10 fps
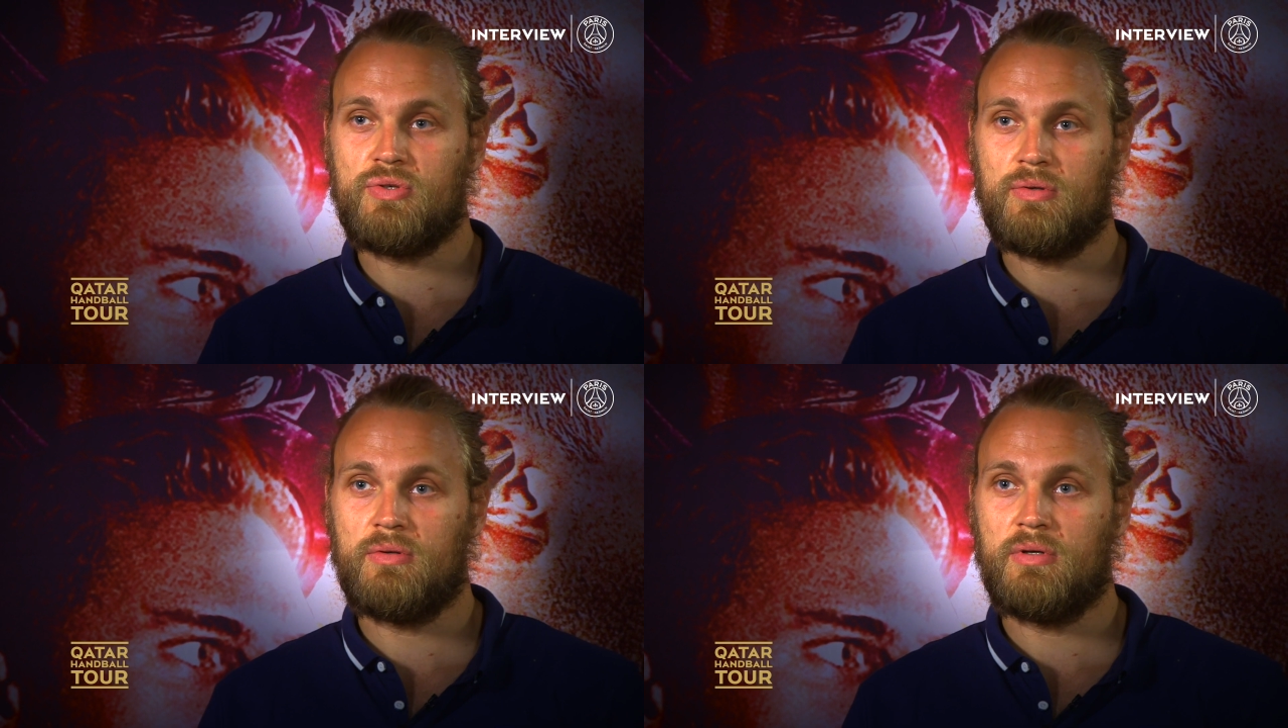
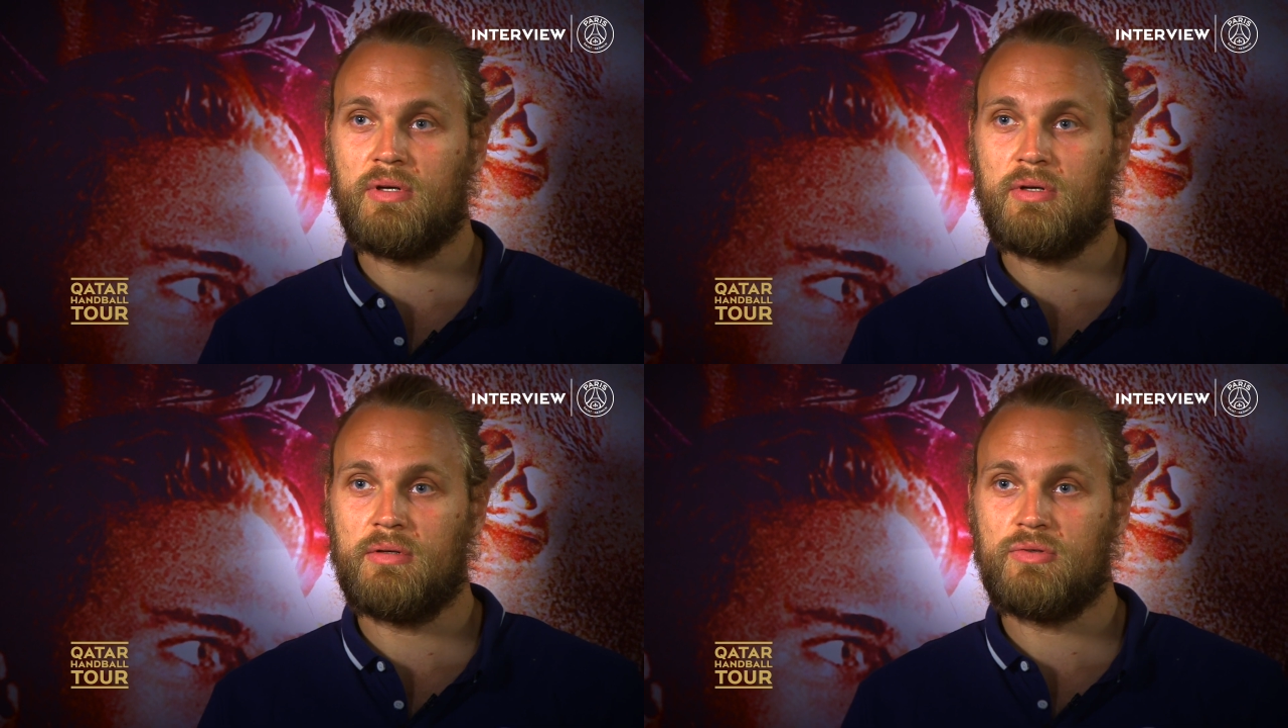
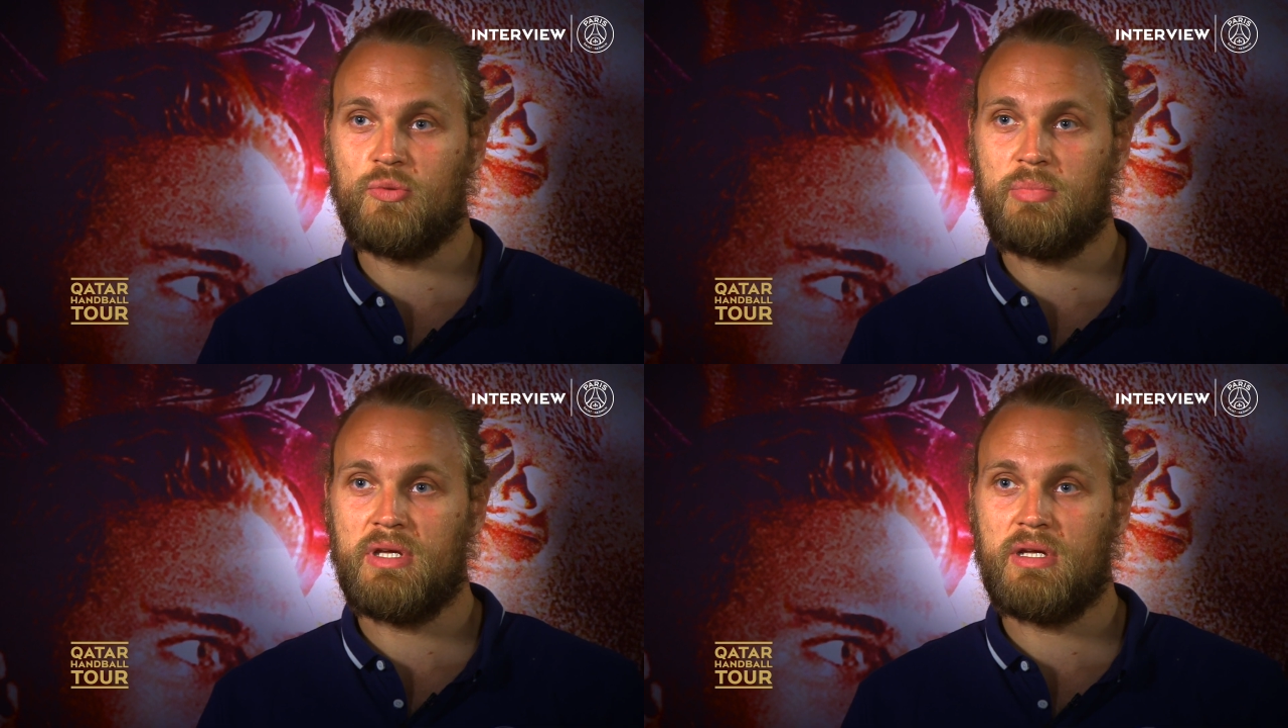
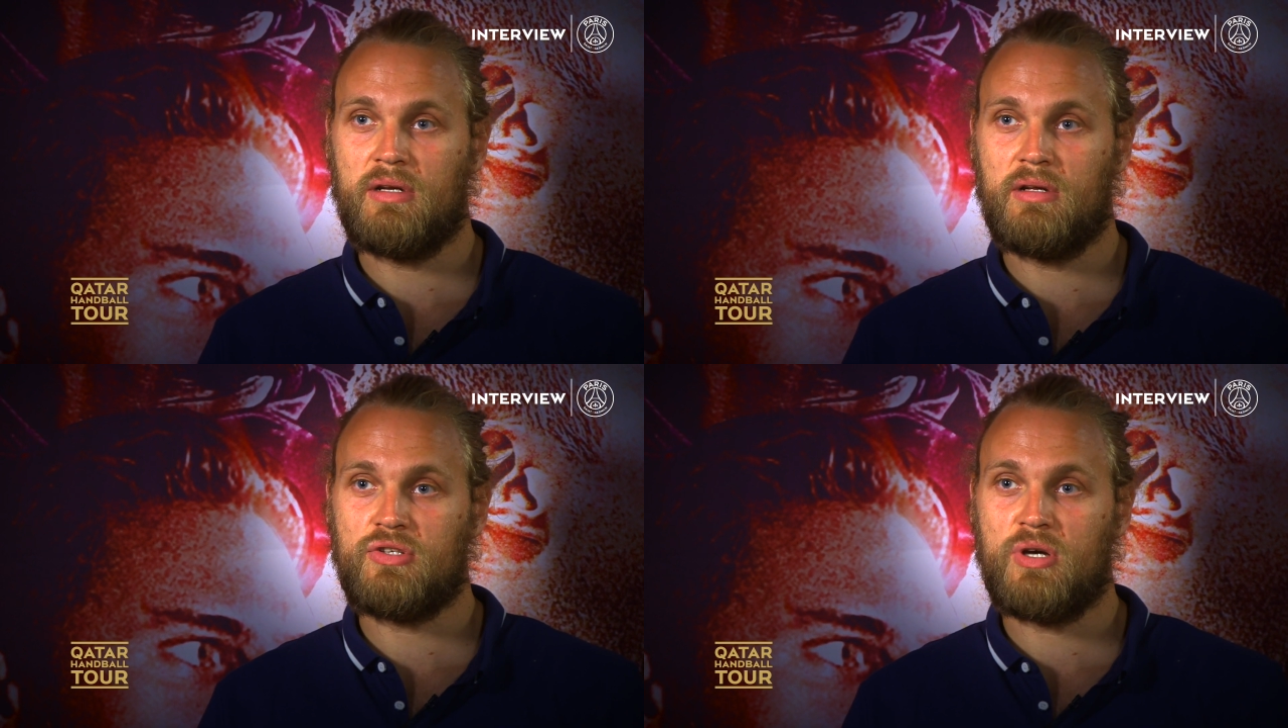to be
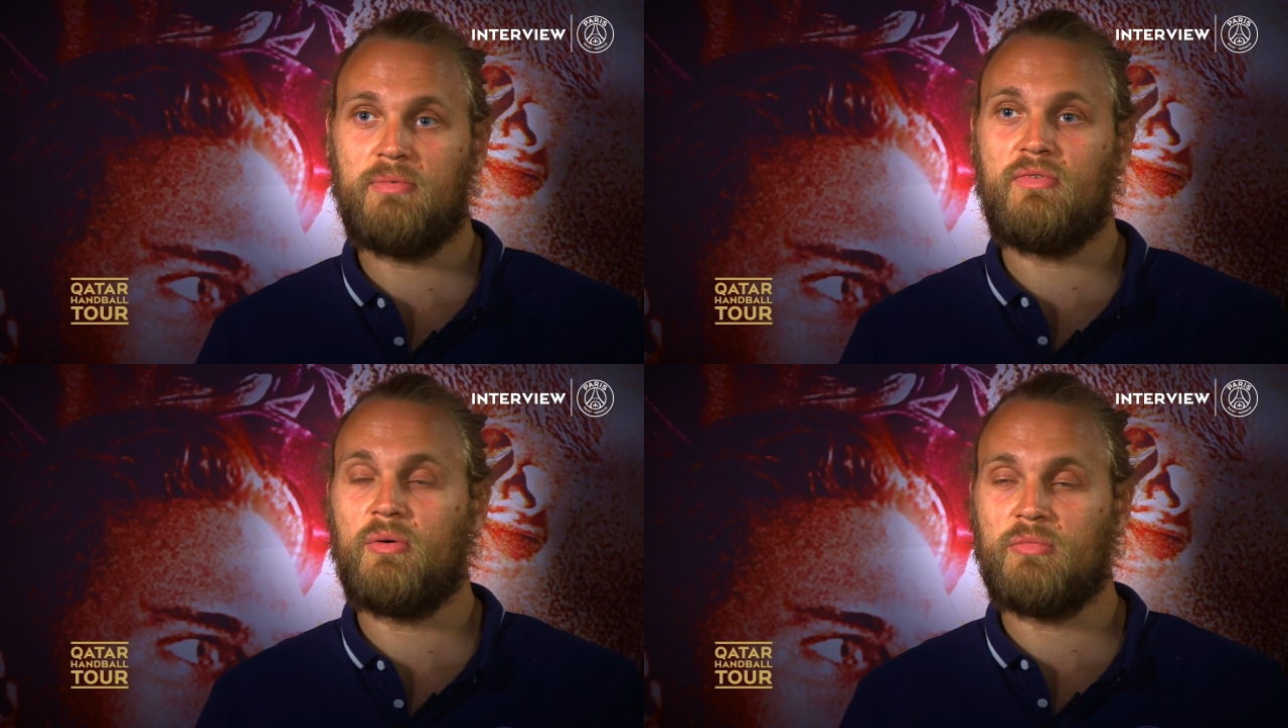in top
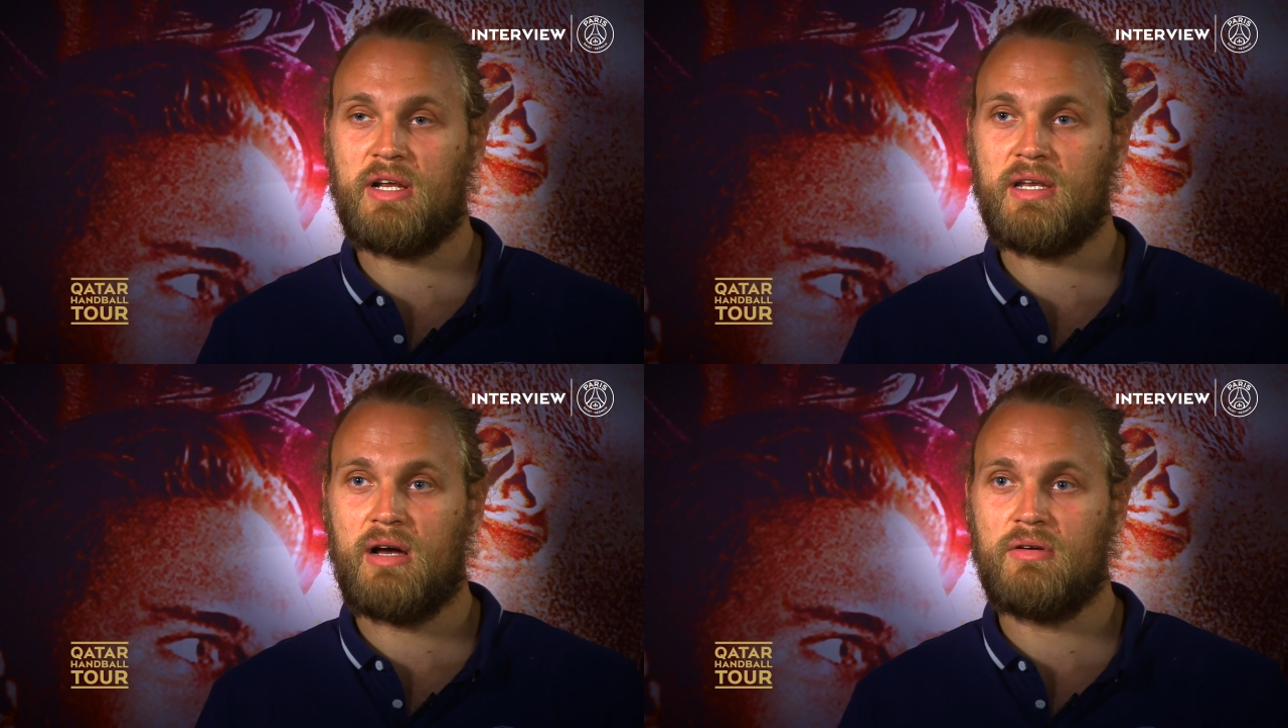form
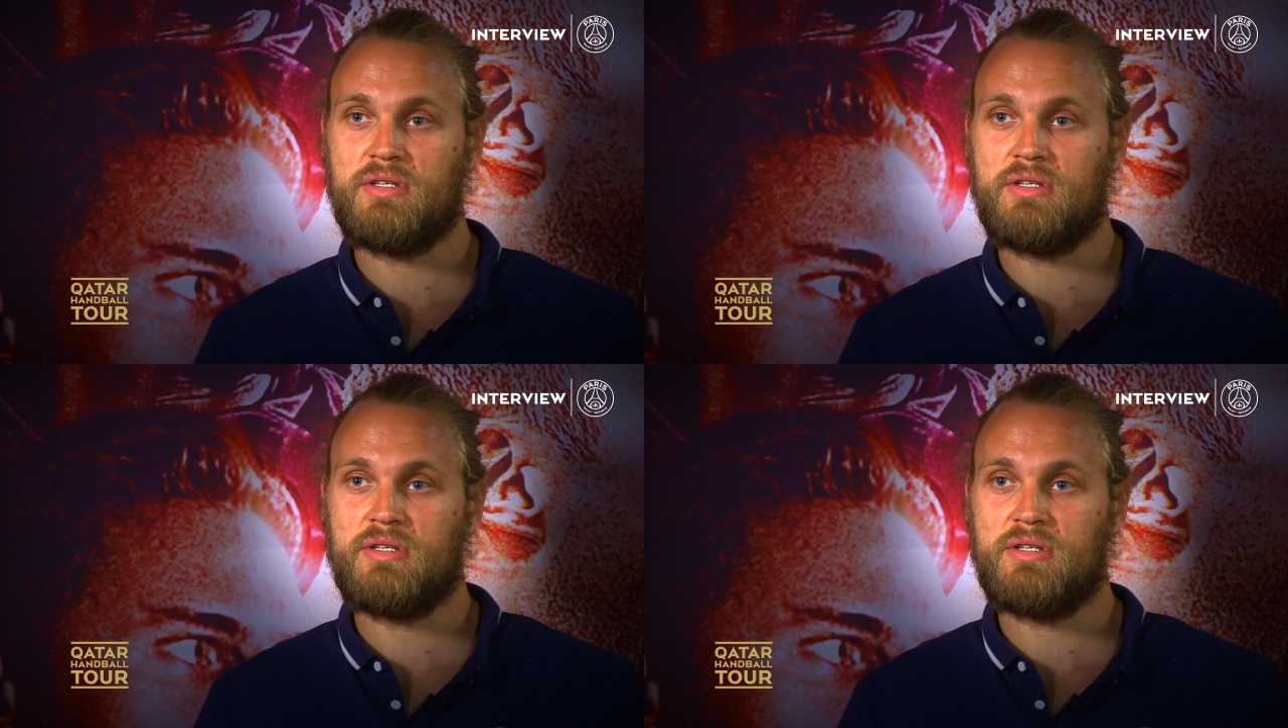right now.